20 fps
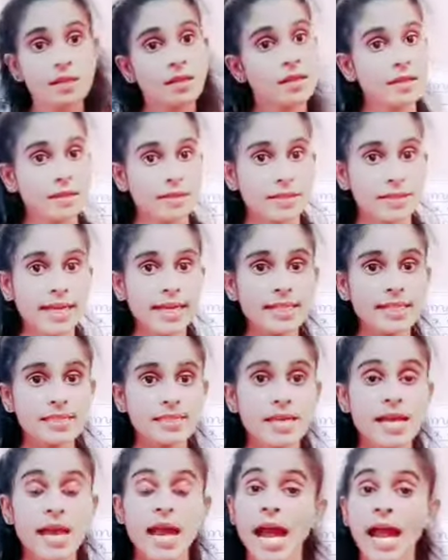yes,
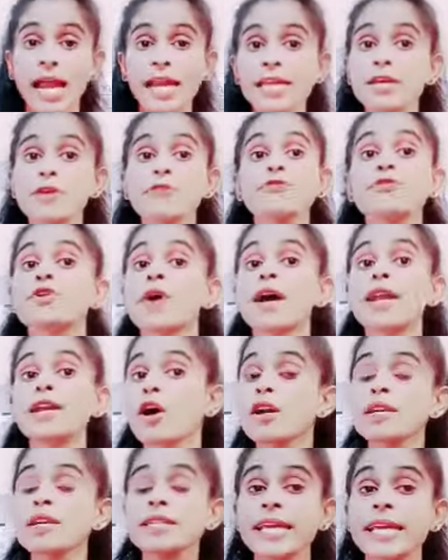and if you are not
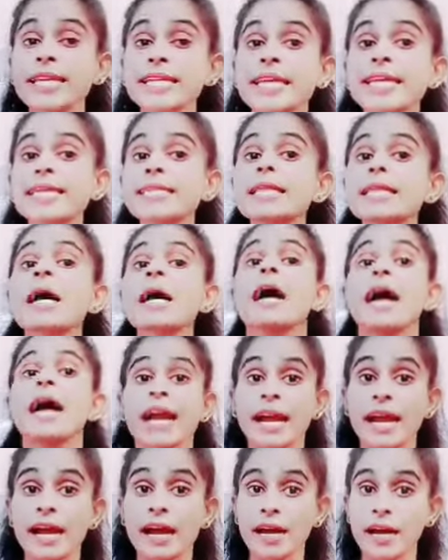taking the
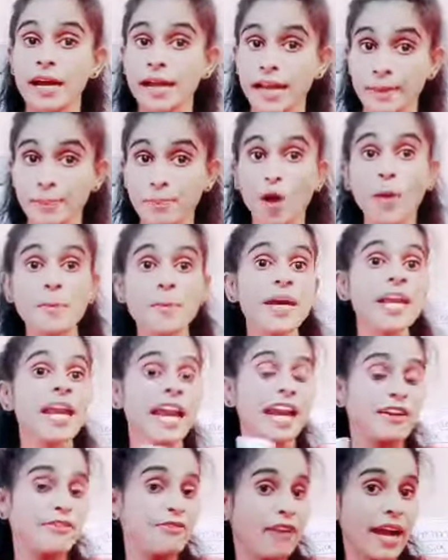proper
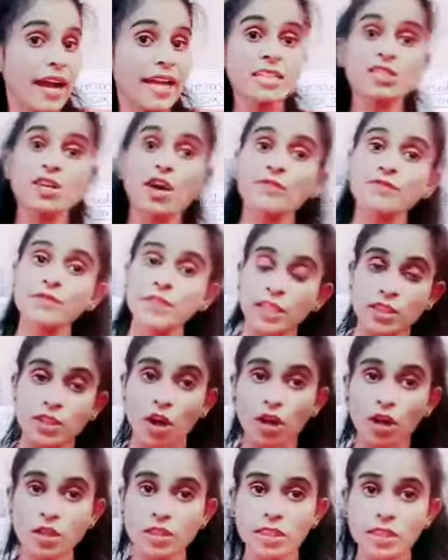advice of the
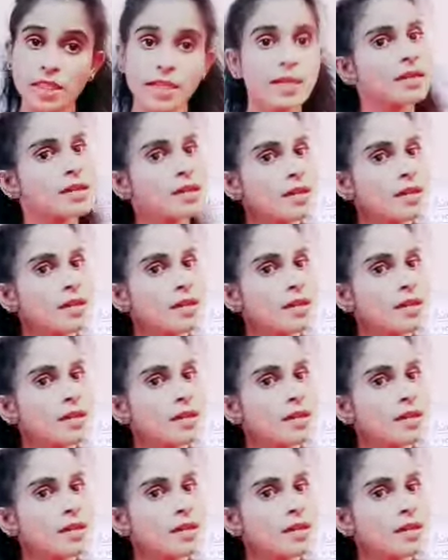doctor,